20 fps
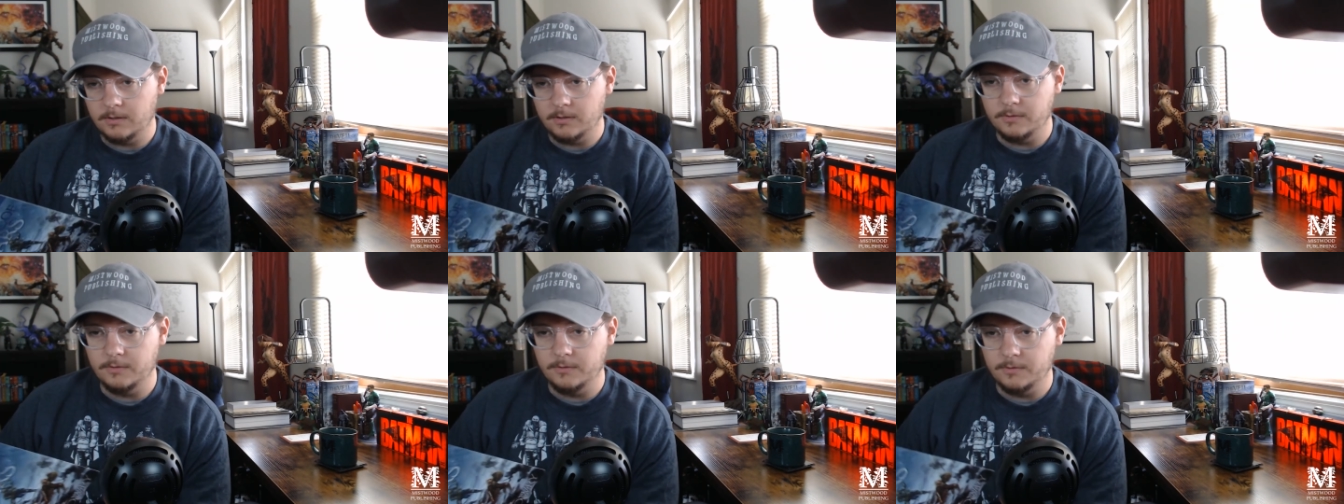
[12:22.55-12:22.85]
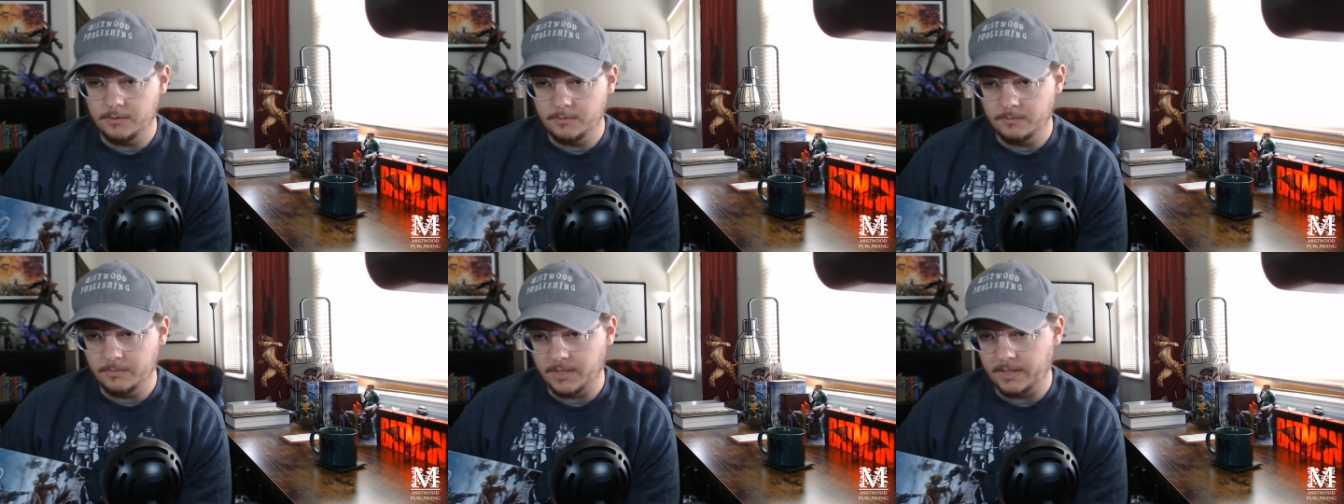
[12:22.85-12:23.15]
who
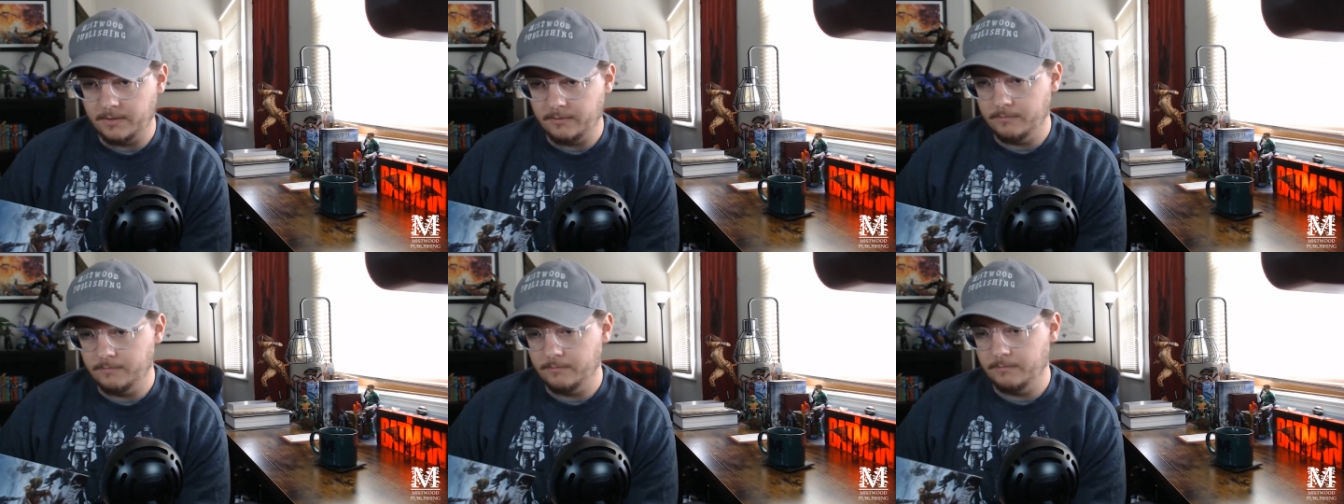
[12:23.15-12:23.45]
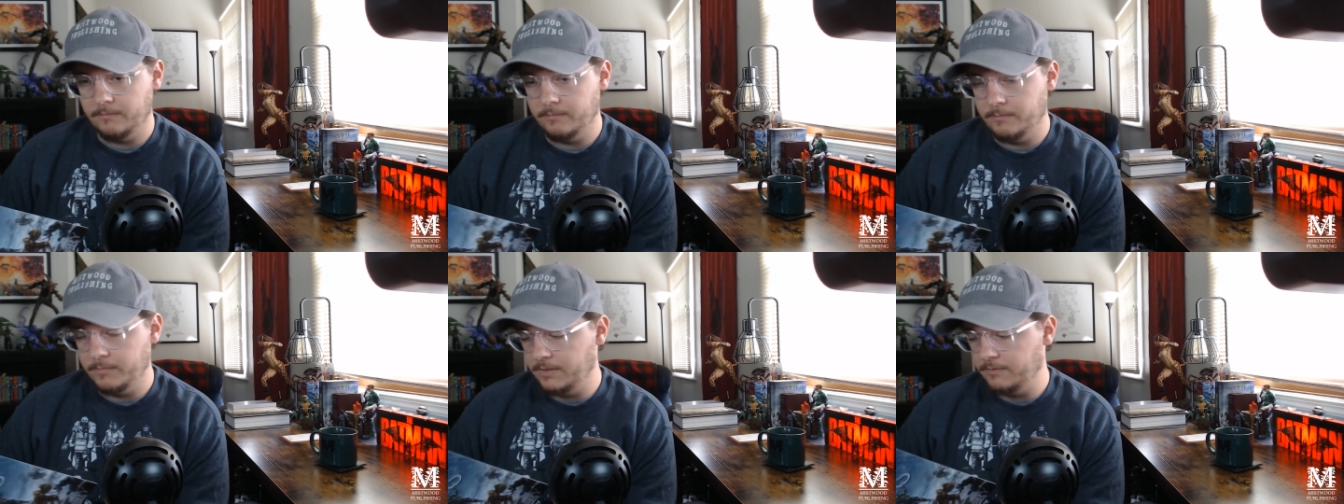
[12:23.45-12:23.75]
you might
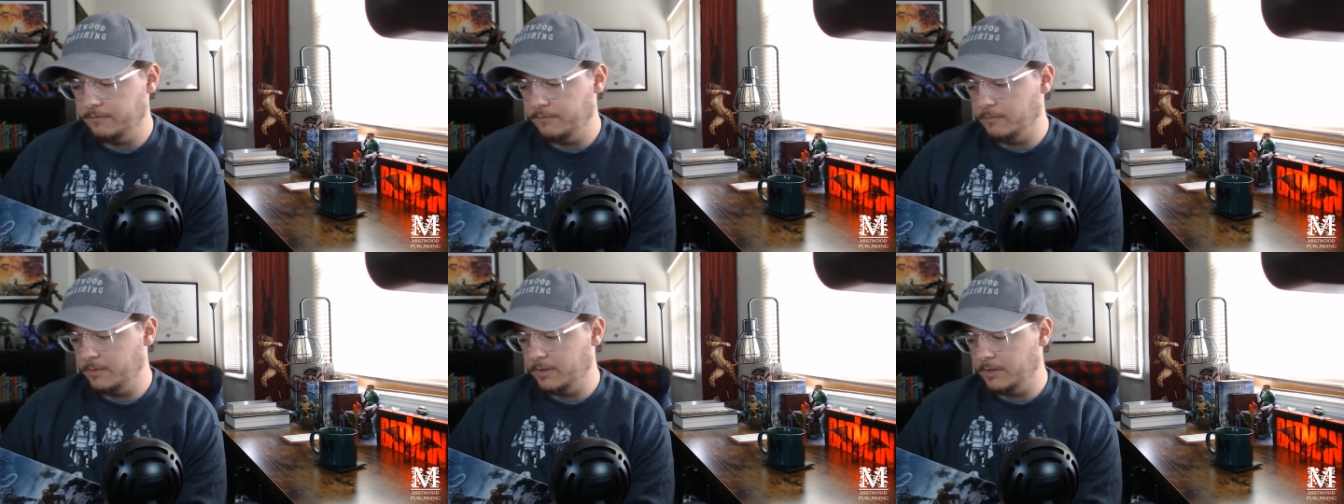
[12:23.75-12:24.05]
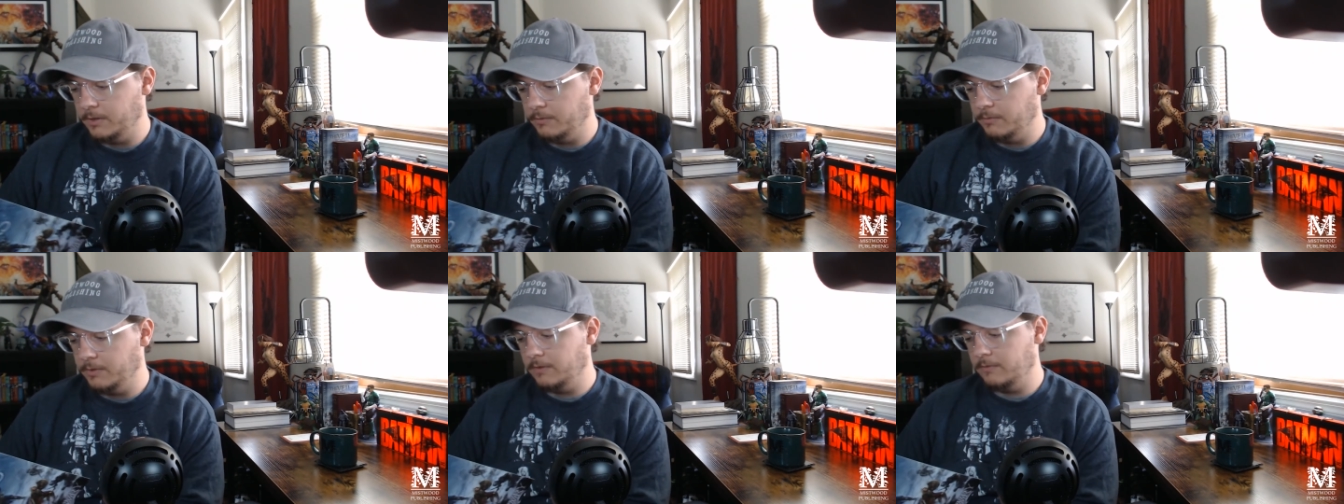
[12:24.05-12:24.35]
be
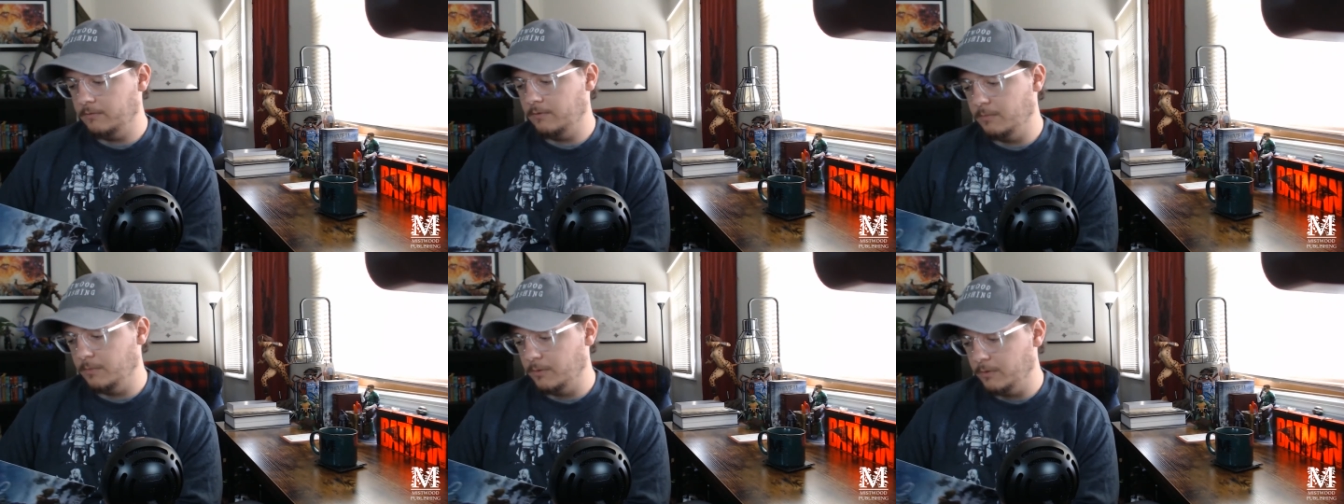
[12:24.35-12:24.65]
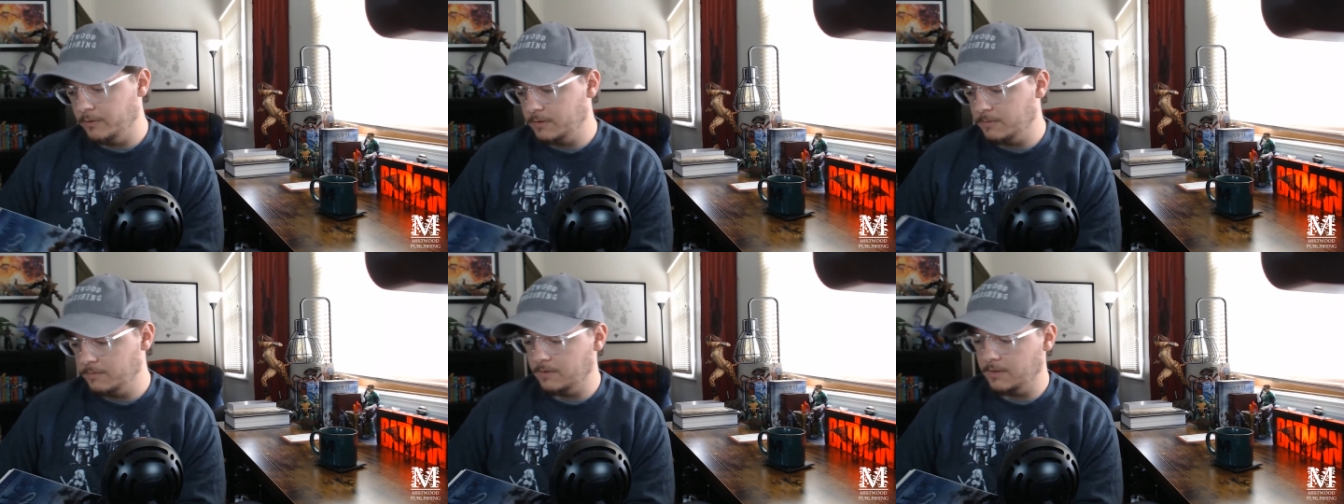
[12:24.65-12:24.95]
familiar with from
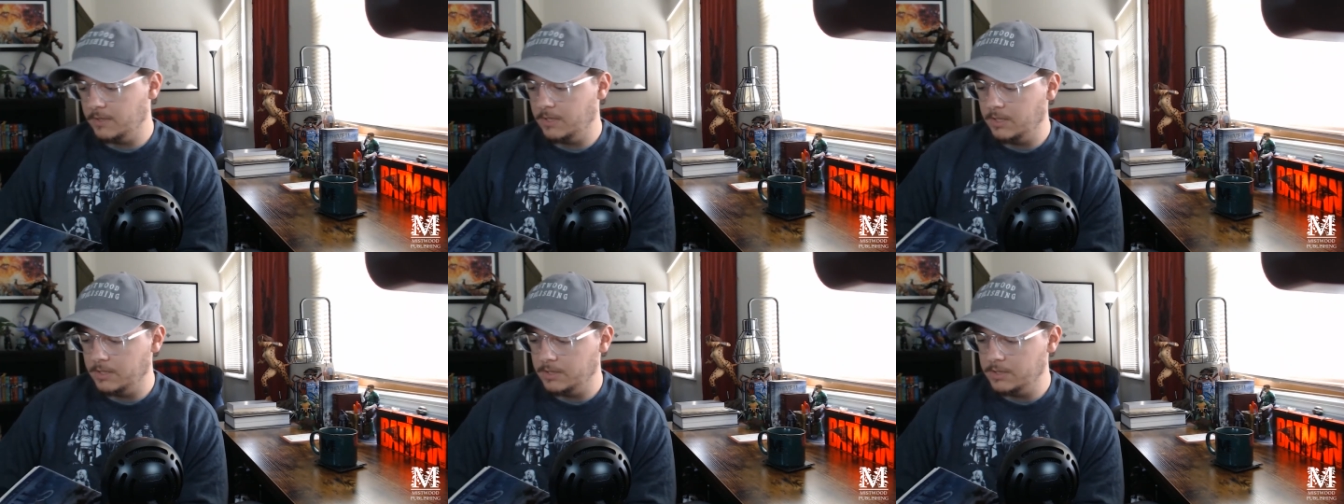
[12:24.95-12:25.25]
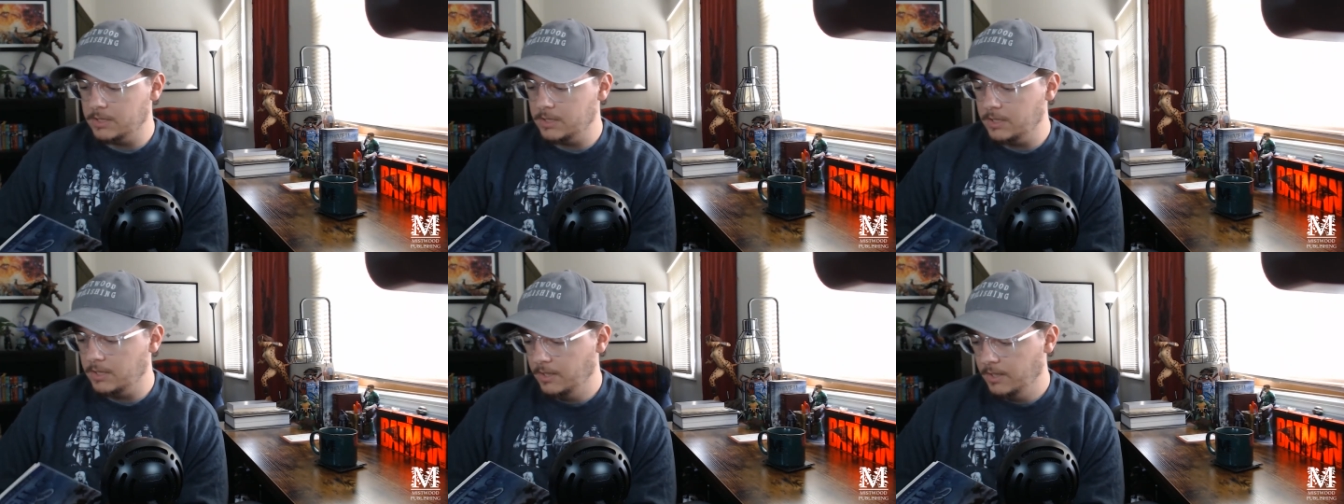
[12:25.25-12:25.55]
Norse
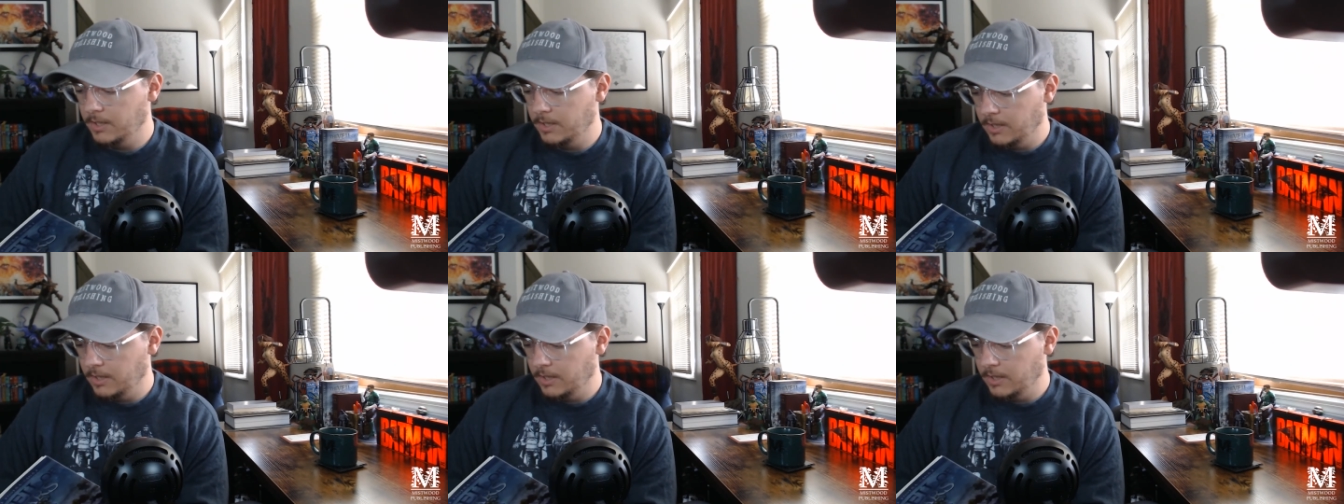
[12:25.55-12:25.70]
mythology,